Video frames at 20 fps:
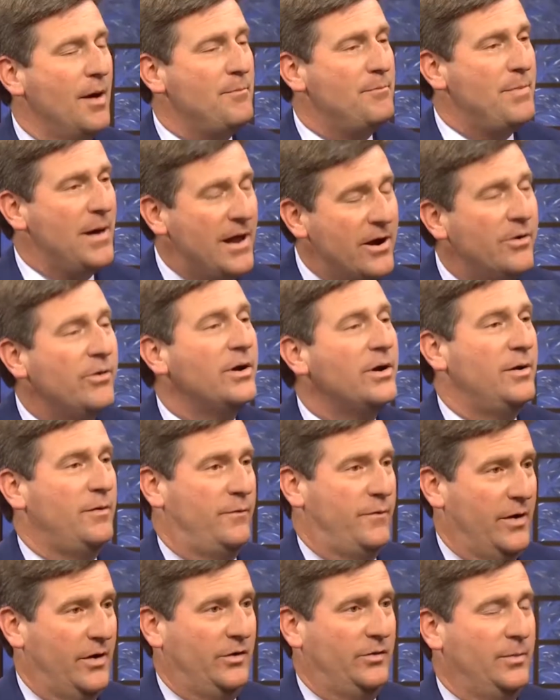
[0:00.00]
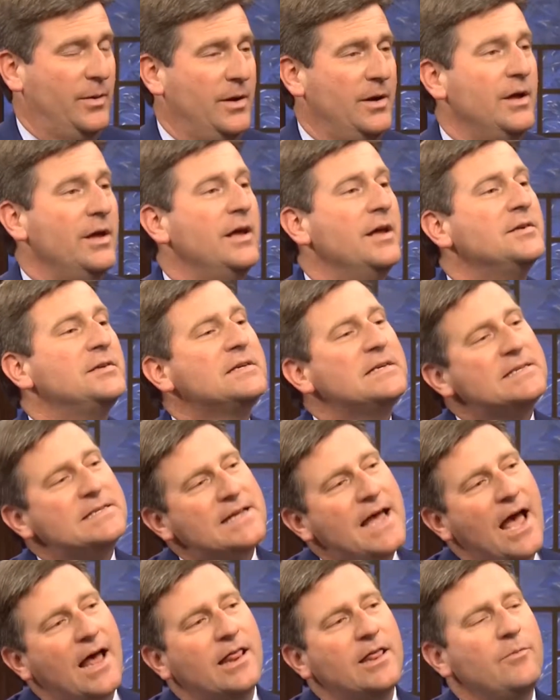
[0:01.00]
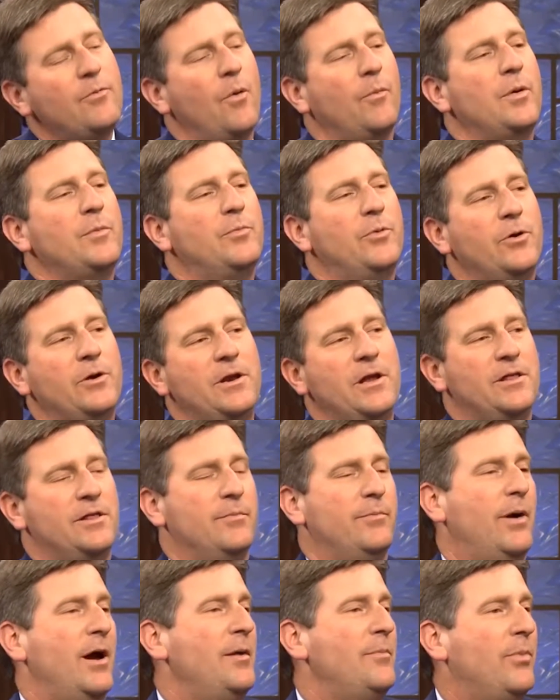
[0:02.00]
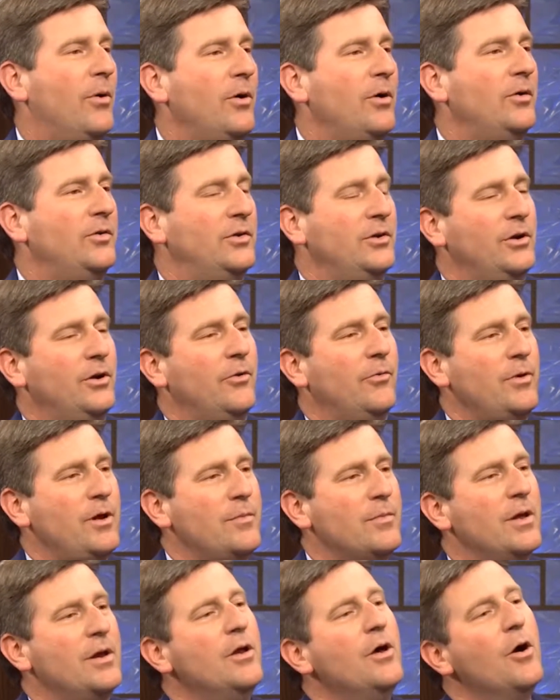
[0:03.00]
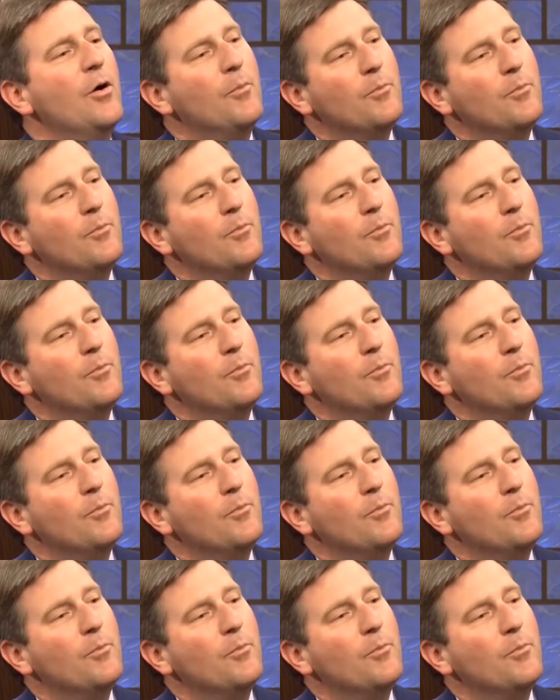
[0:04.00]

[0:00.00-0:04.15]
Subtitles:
a better investment is exactly what we put in the bipartisan agreement.